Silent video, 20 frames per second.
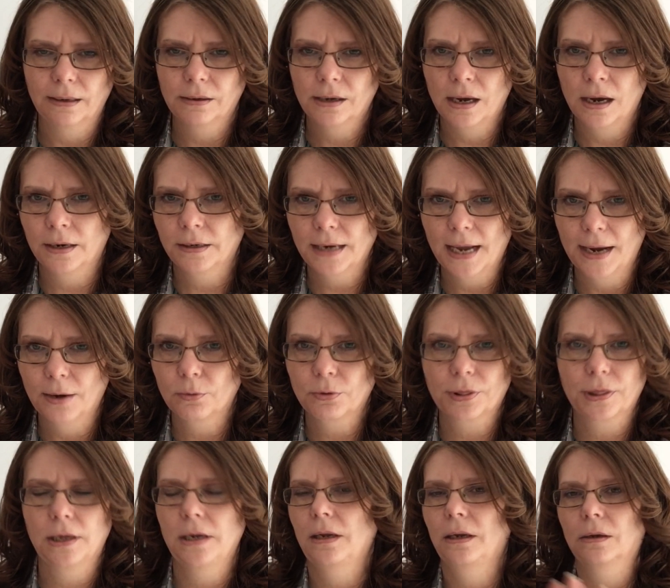
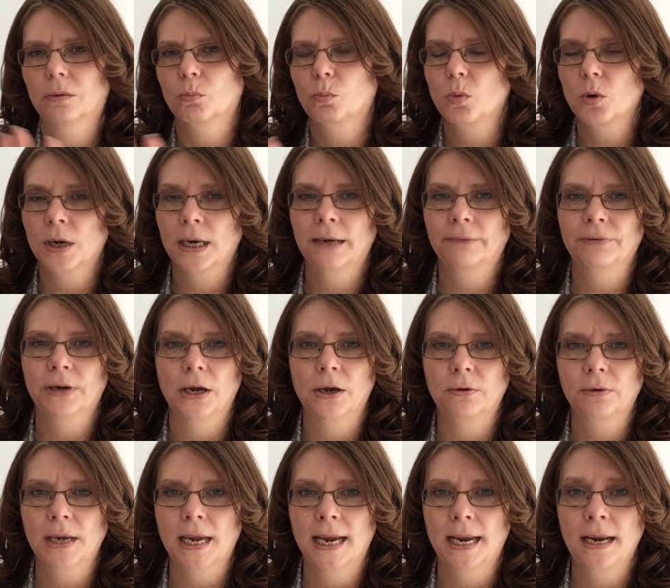unhealthy and whatever,
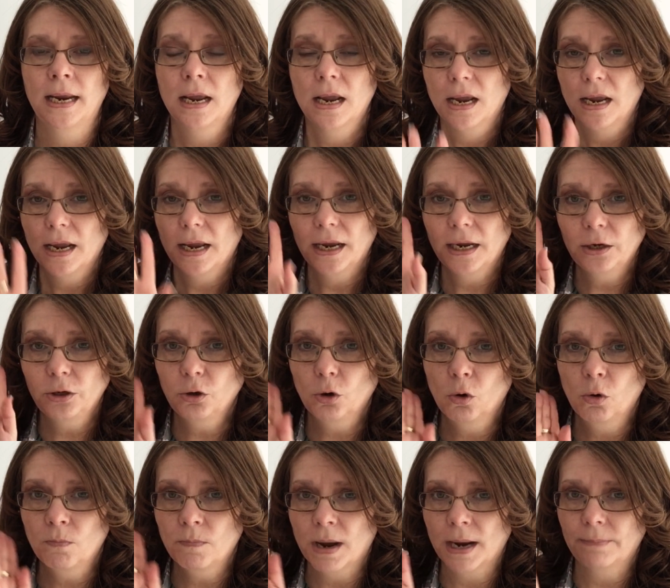okay, in
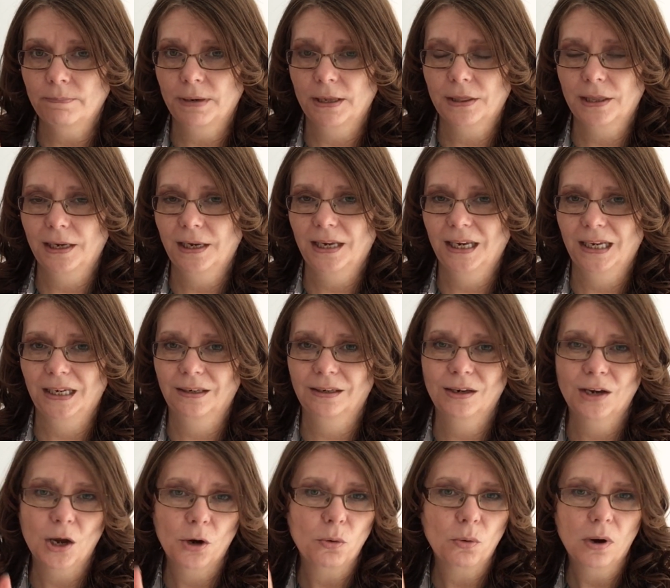your mind be thinking,
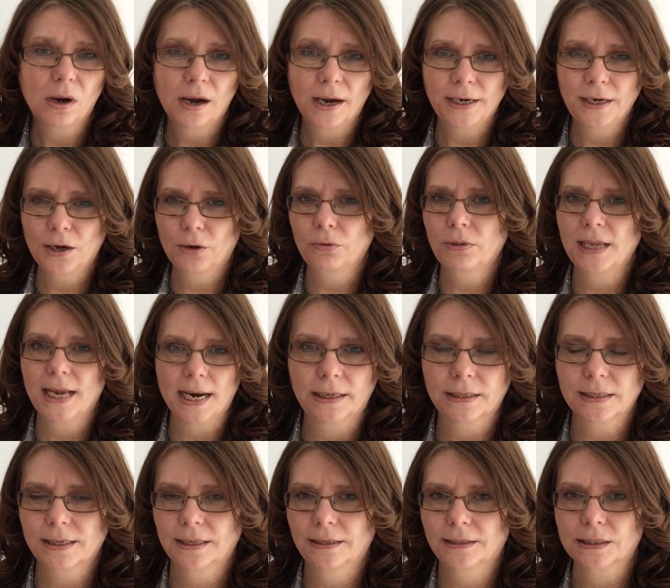no, I know the
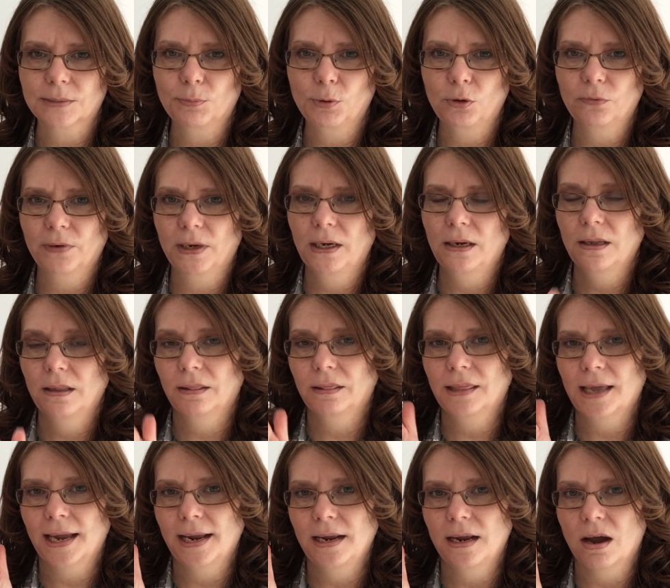to this movie.
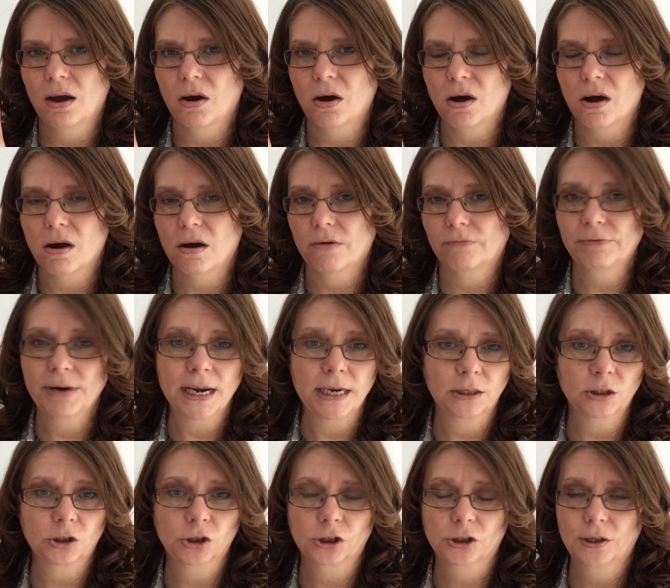They are
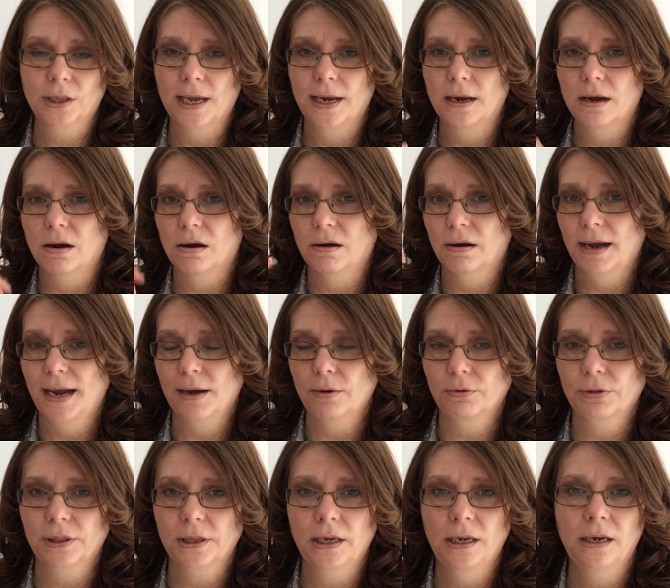rich, they are
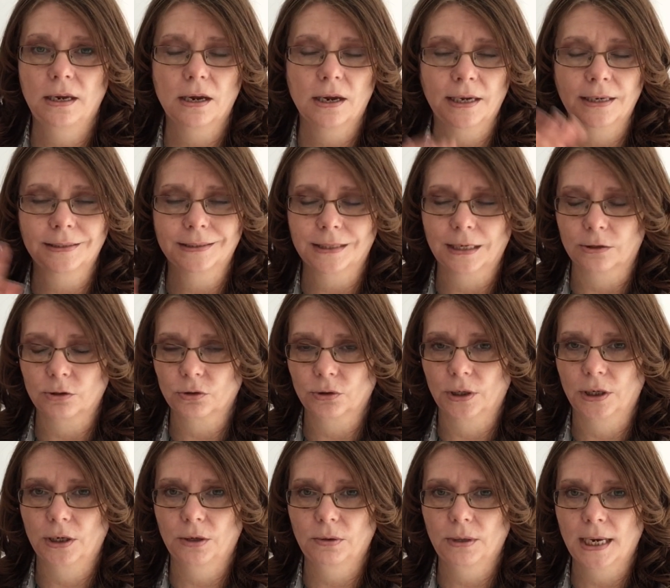healthy,
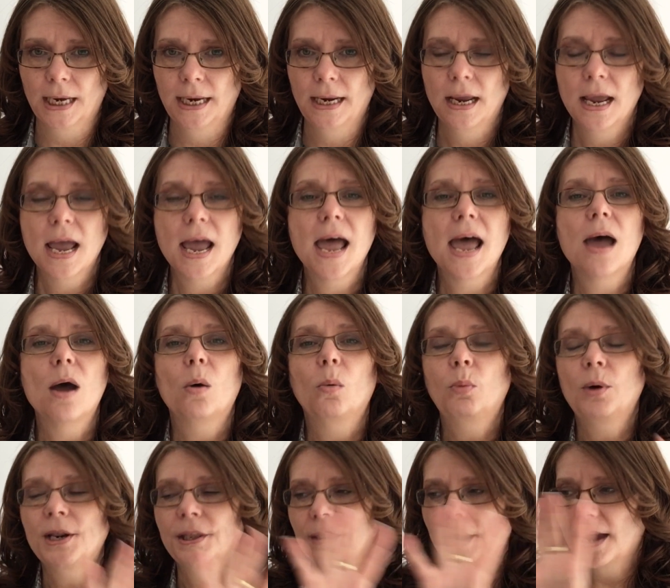etc. Okay,
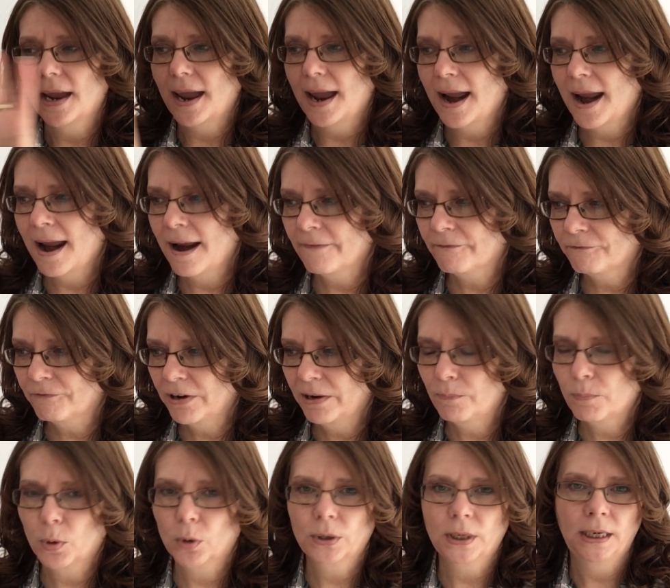with
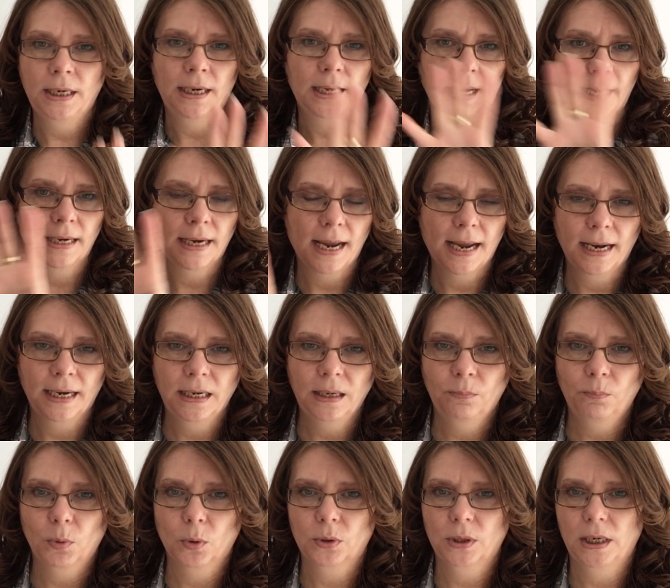everybody and
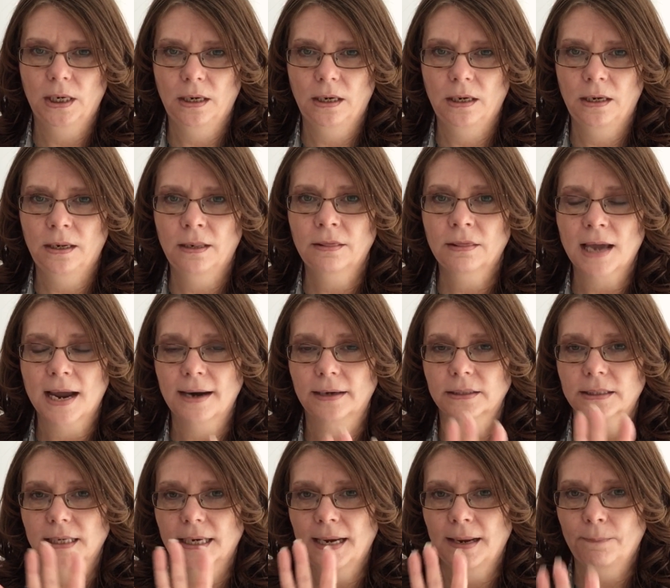anybody
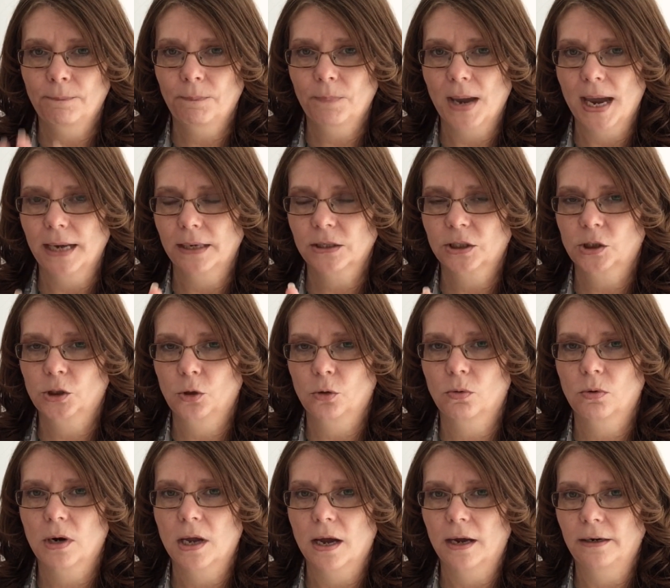that impacts
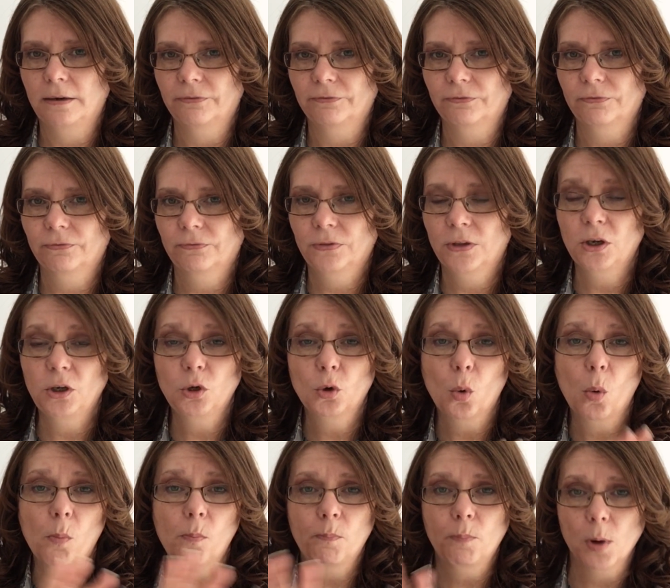your life that
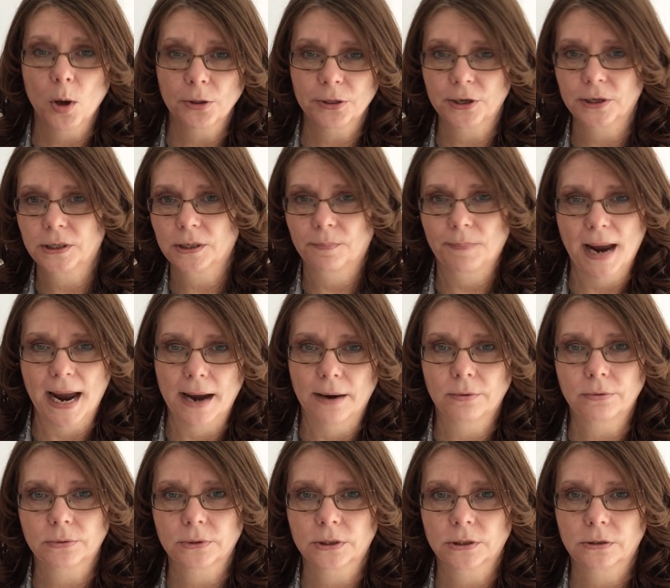you're bothered
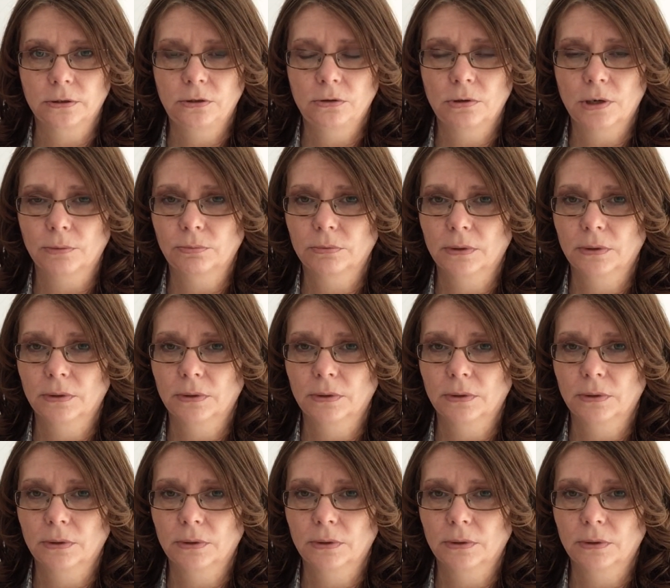about, you don't